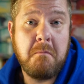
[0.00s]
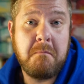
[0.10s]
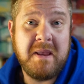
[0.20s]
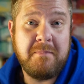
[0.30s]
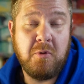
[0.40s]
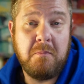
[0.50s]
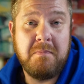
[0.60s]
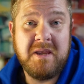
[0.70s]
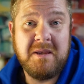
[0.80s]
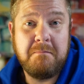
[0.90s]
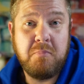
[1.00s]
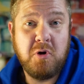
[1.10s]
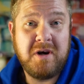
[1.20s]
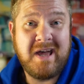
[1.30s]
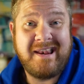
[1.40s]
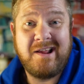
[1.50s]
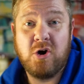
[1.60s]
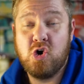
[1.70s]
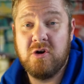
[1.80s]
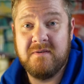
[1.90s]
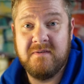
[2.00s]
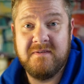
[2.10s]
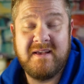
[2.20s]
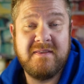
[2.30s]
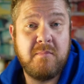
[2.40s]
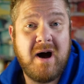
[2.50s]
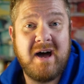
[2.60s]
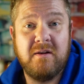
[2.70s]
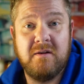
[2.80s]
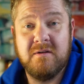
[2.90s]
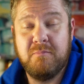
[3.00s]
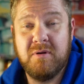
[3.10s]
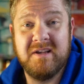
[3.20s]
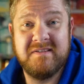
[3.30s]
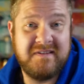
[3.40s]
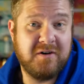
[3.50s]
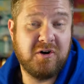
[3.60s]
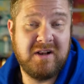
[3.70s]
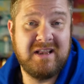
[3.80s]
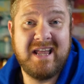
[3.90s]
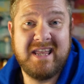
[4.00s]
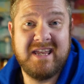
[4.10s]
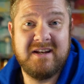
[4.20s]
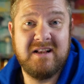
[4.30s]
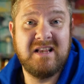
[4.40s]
people be putting on a hurtins on the bottle because they're gonna like it a